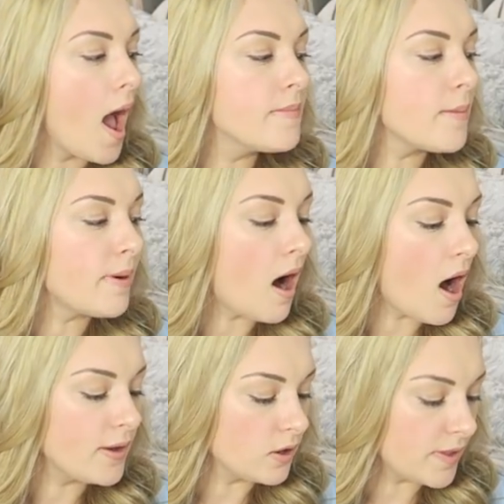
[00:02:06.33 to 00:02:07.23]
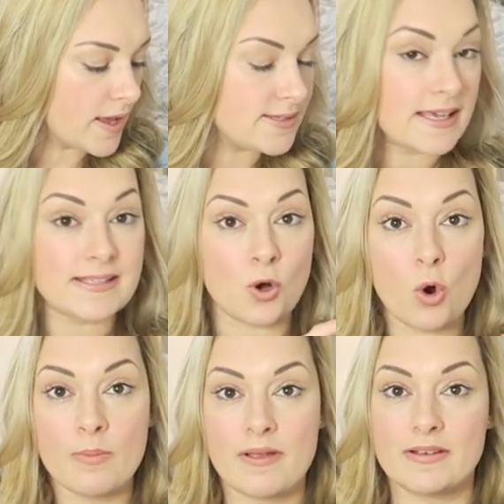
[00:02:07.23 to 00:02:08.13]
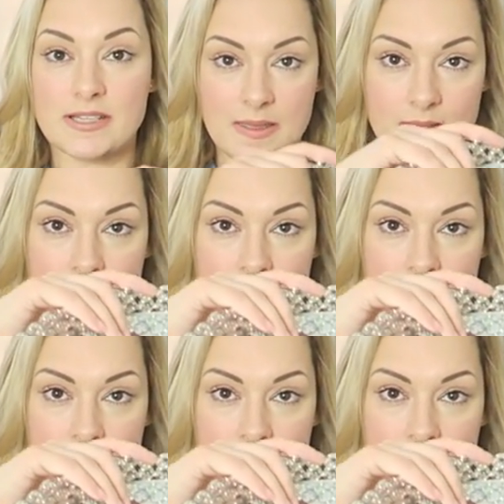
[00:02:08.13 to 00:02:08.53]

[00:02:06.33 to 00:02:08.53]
Um, but I got this. It's all mirrored in